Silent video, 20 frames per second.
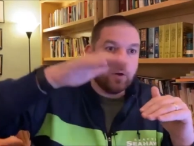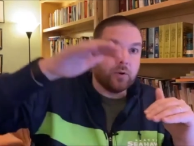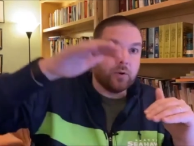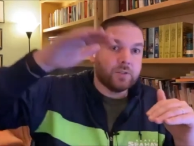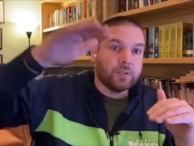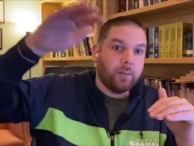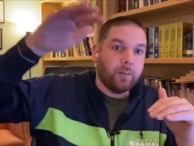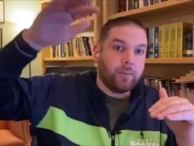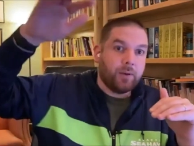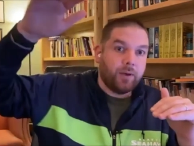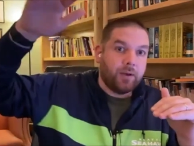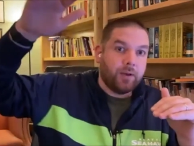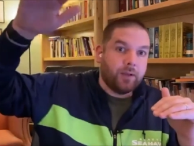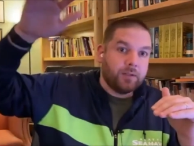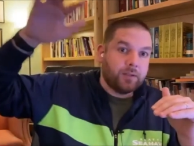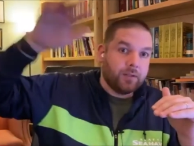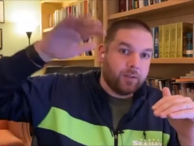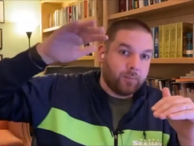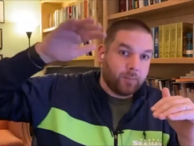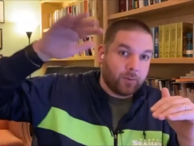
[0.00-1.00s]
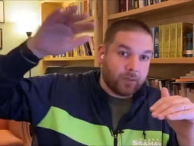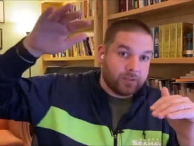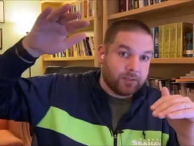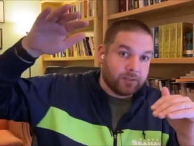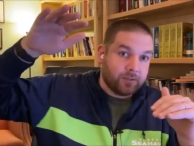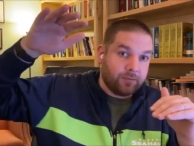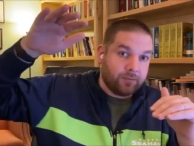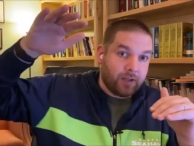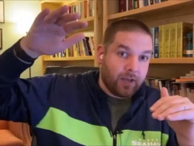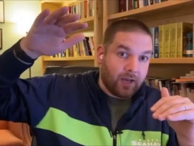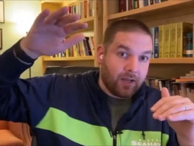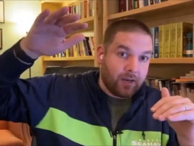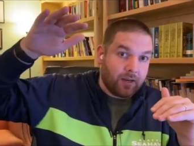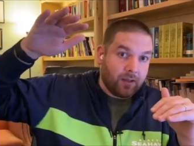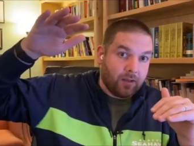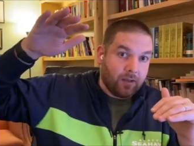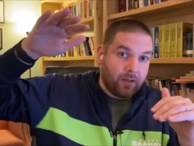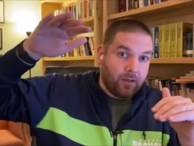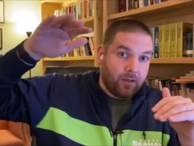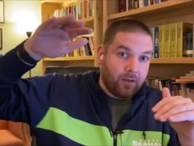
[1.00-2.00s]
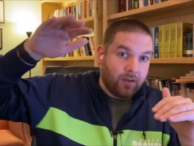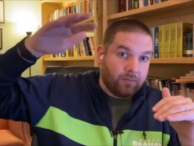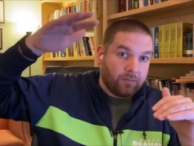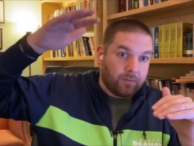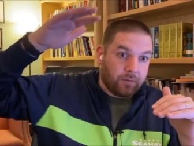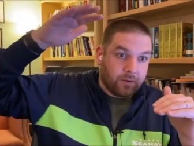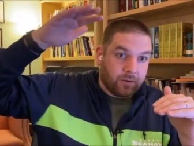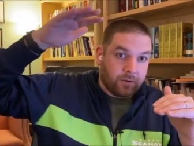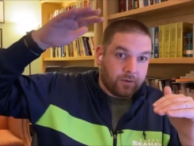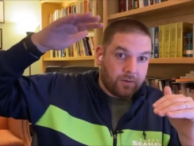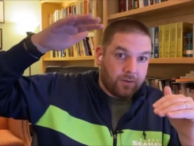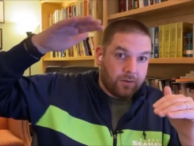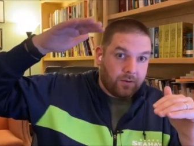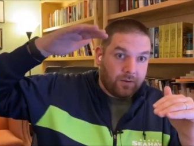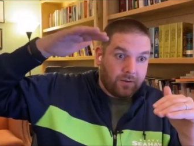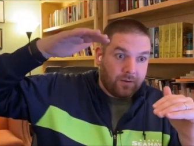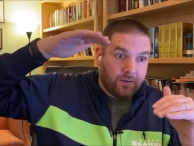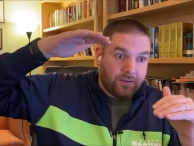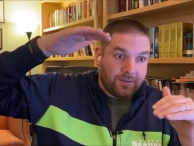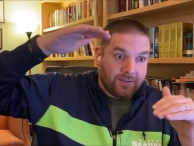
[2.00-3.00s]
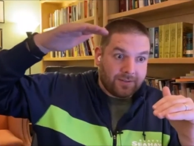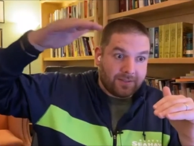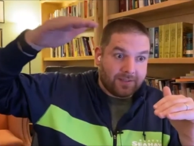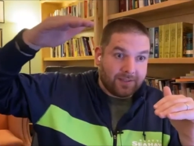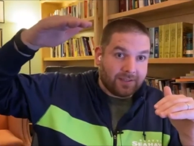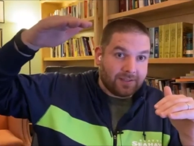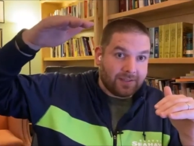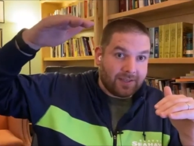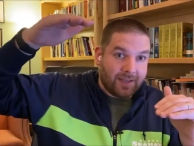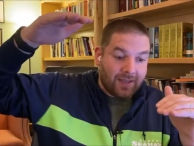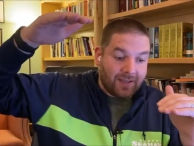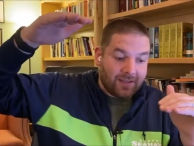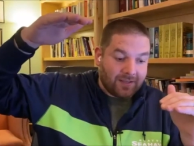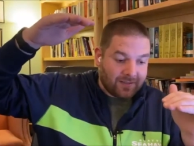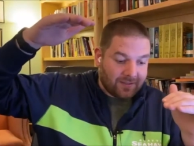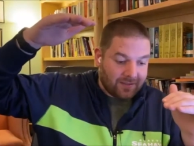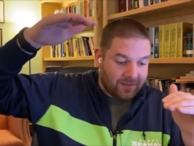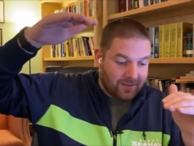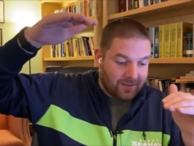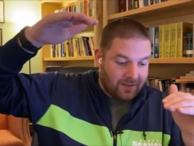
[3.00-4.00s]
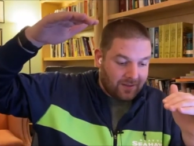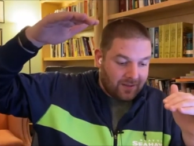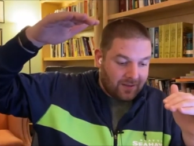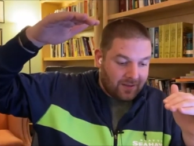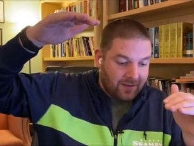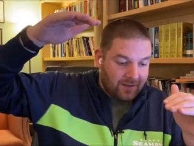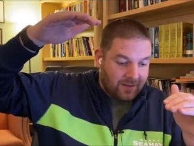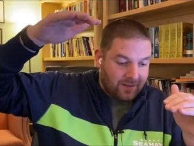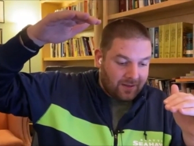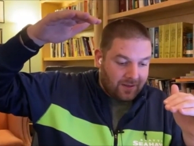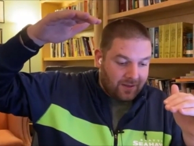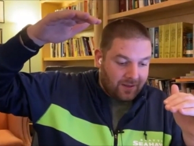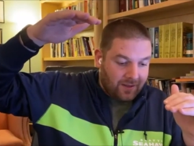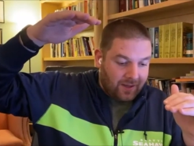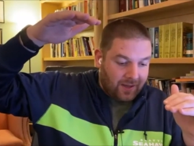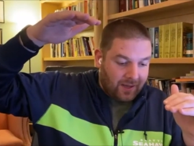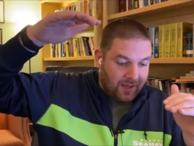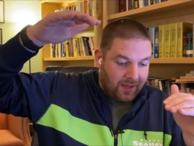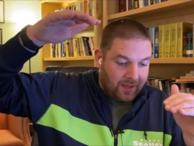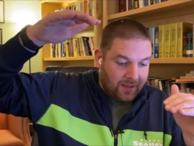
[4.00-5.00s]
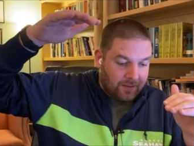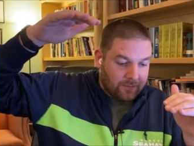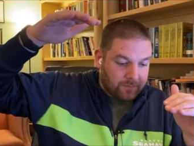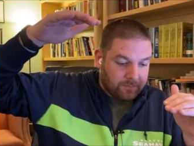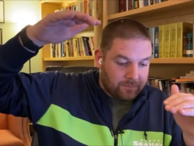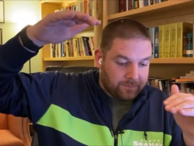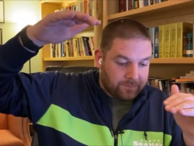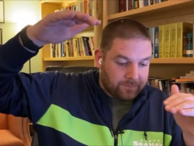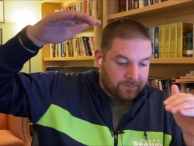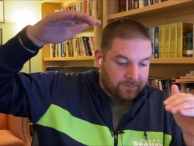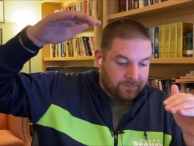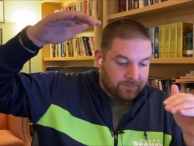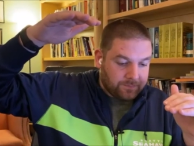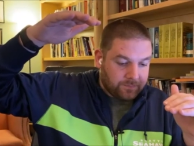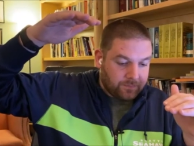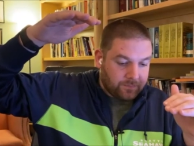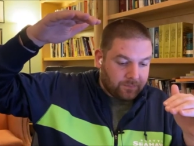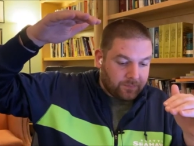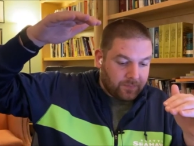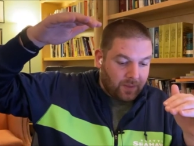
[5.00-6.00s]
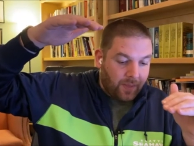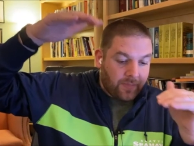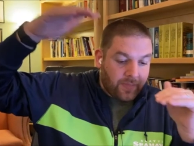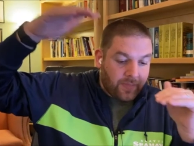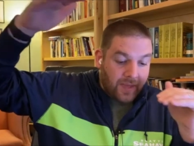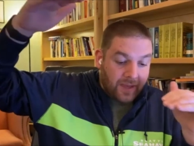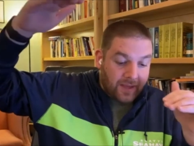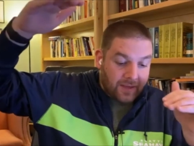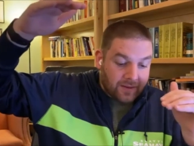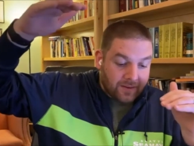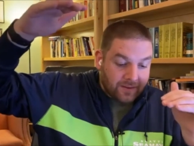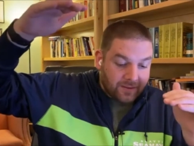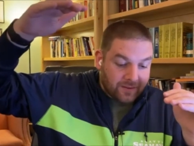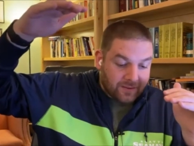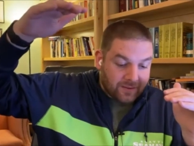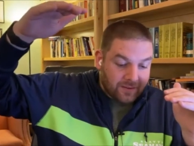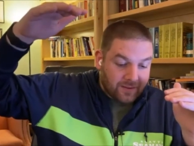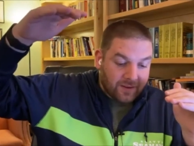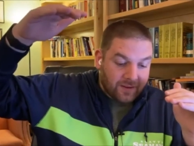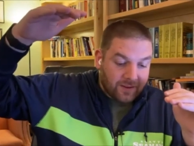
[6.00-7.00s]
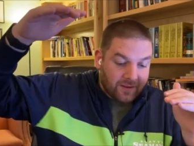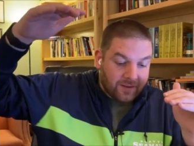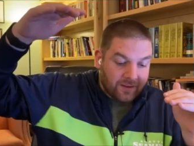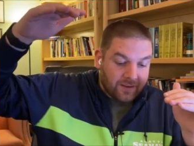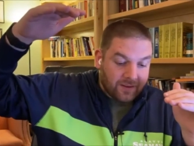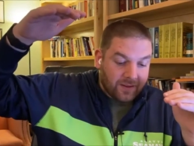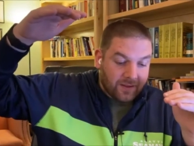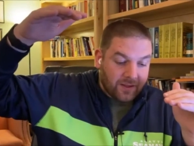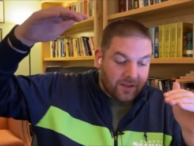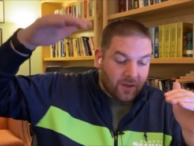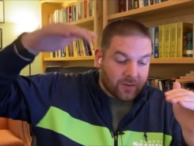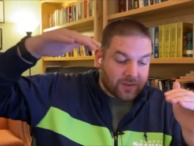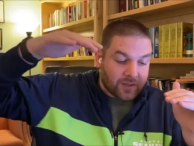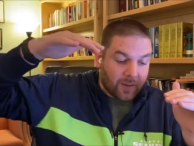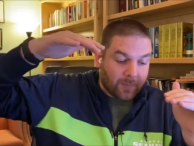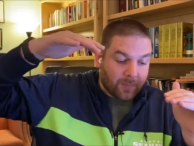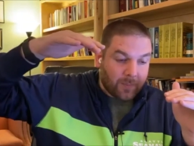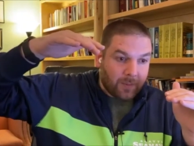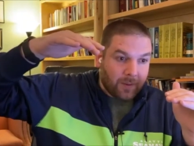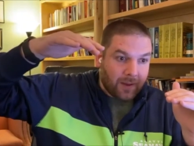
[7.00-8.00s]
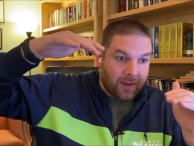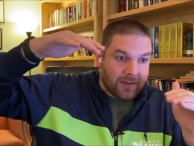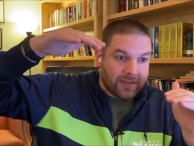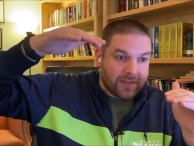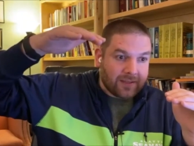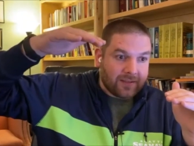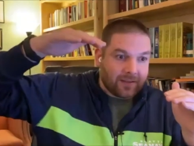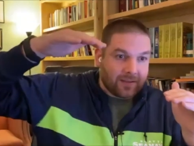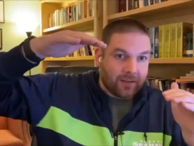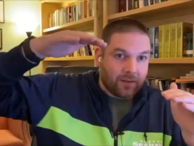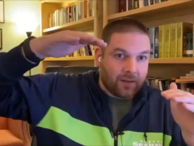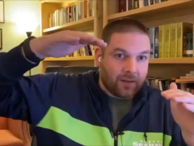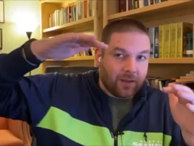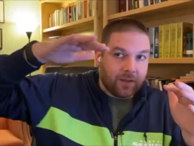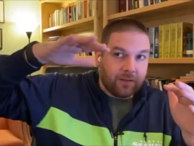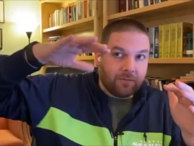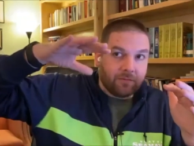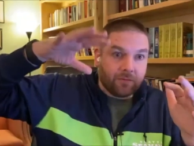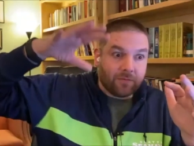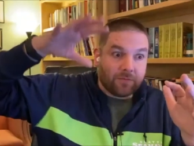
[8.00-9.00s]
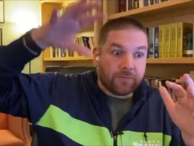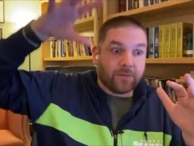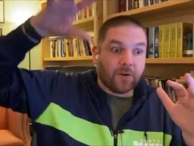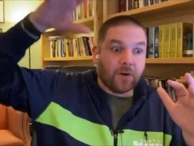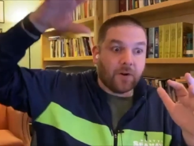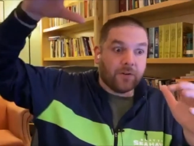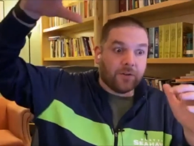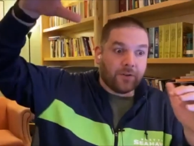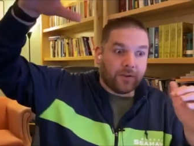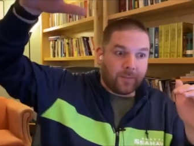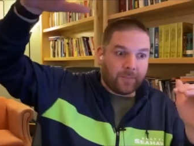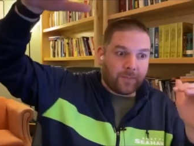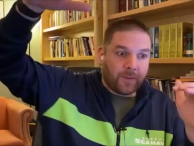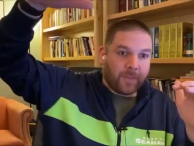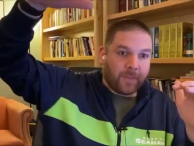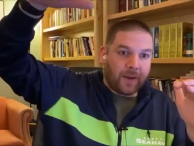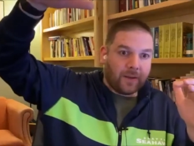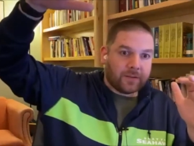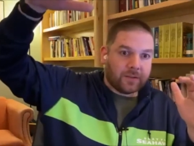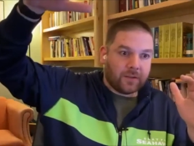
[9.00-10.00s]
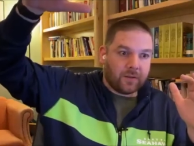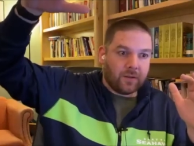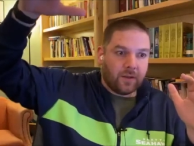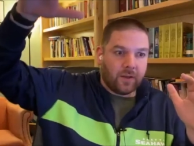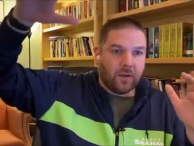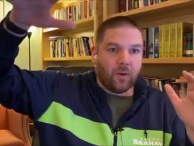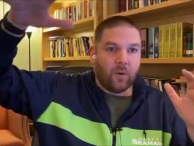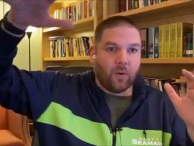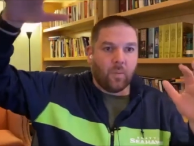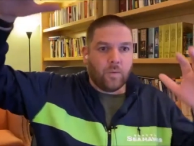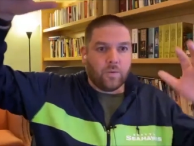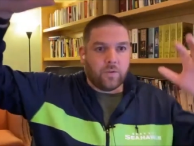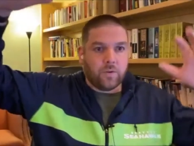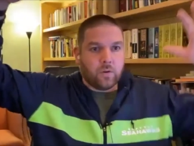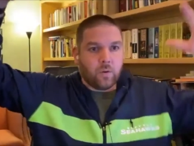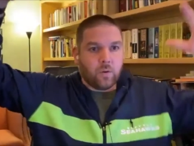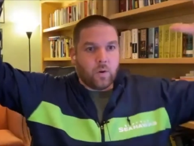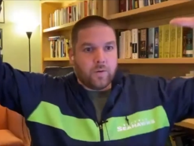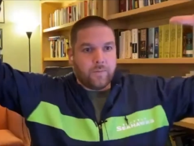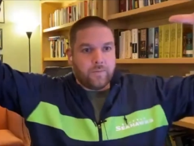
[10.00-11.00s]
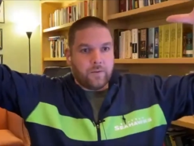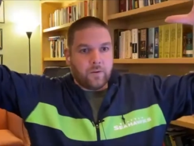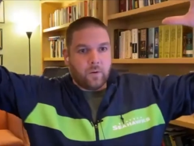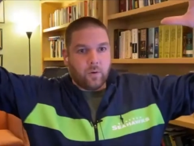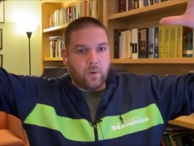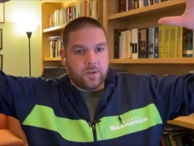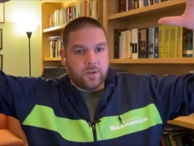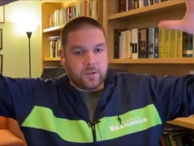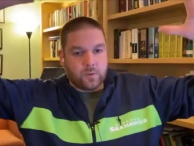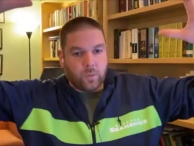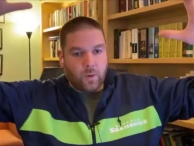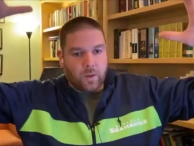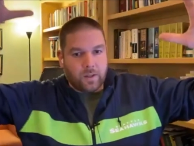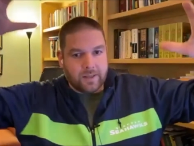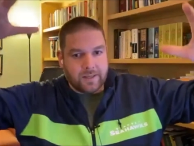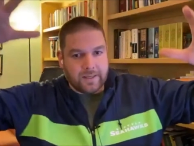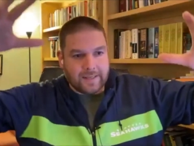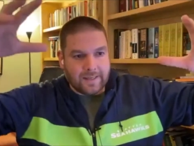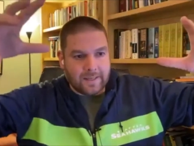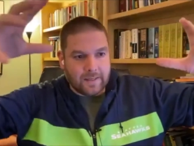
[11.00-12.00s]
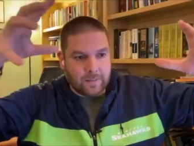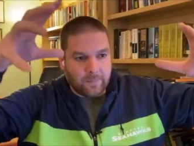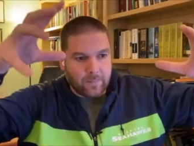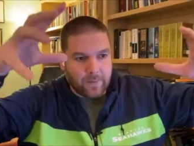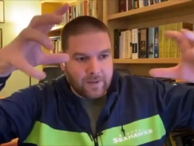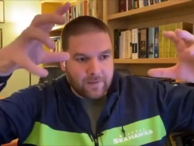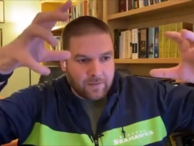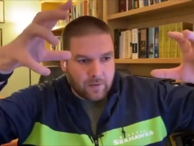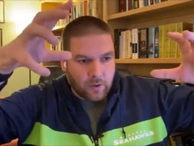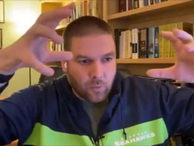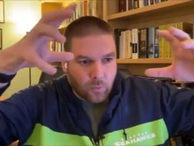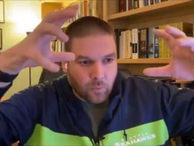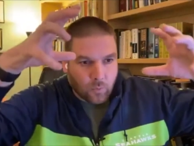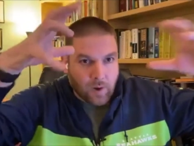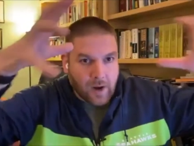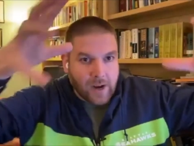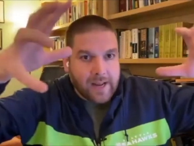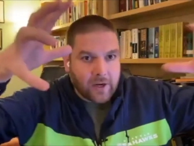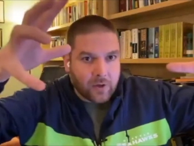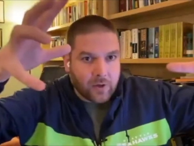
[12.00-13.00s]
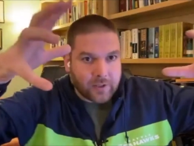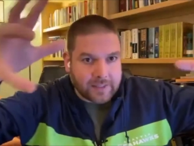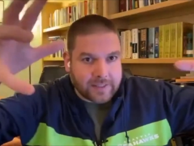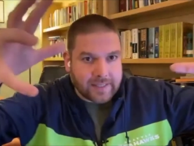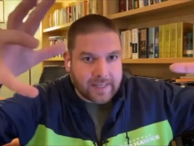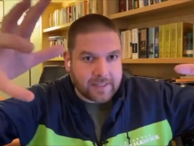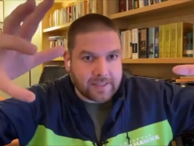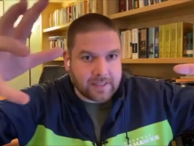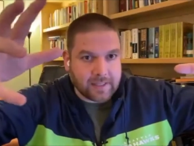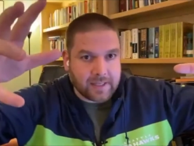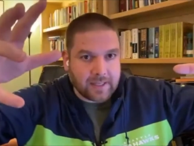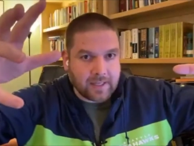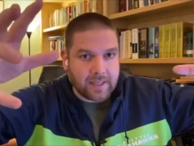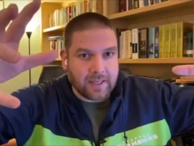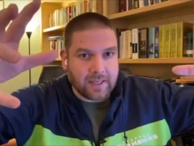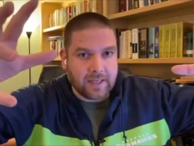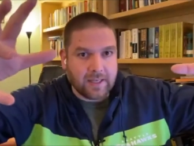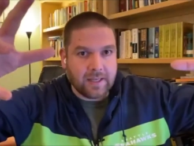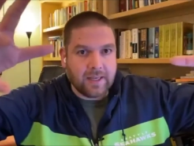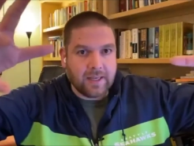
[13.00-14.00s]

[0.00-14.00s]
goes up to the presence of God for six days. Um, and then he goes up and he even further up the mountain, where the glory of the Lord is dwelling in even greater intensity.